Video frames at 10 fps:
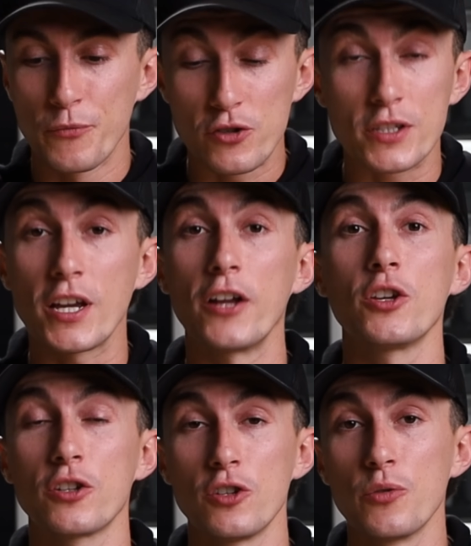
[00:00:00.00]
There's a ton
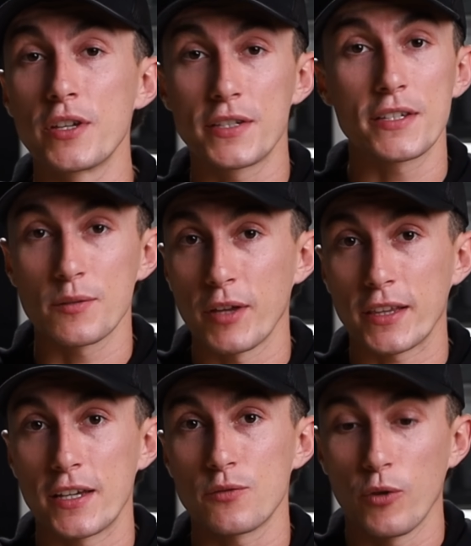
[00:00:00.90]
you could do with a system
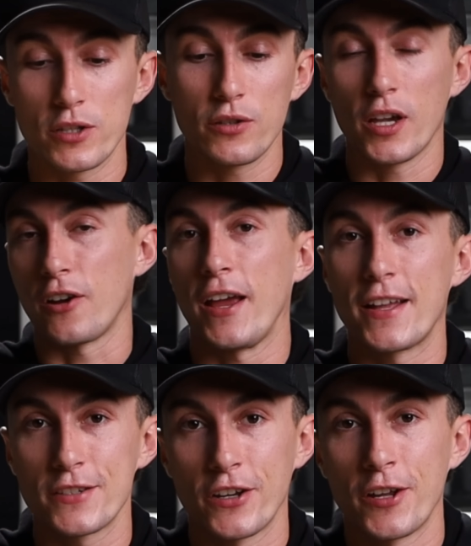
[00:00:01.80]
like this once you get your
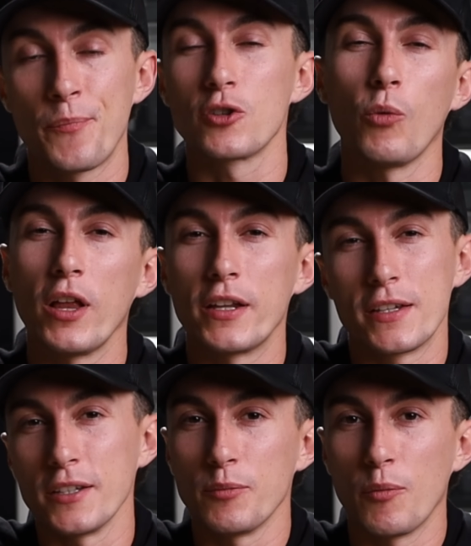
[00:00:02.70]
hands on it. So while it
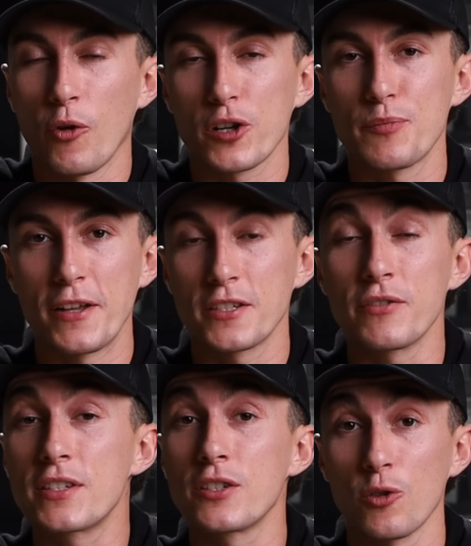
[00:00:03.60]
is a little bit more
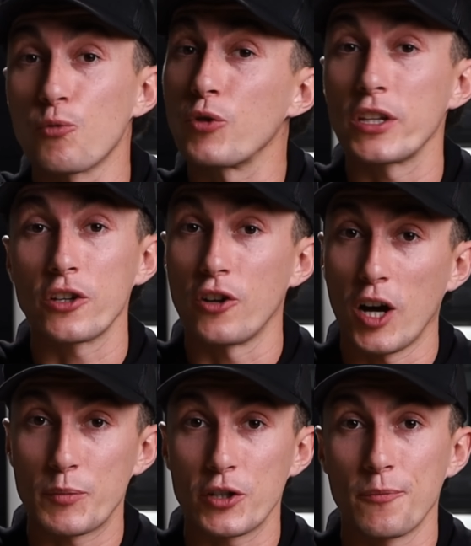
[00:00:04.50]
expensive, it's still a really good
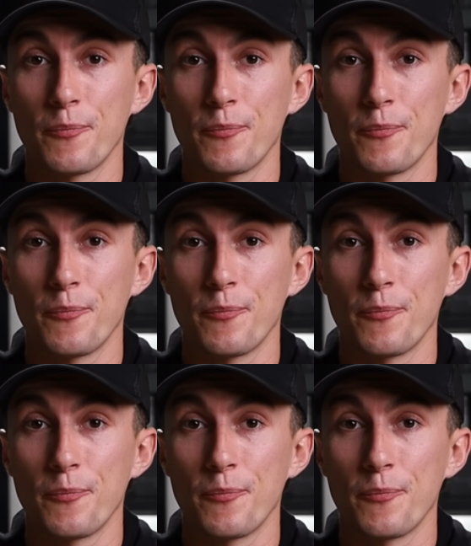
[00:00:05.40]
option.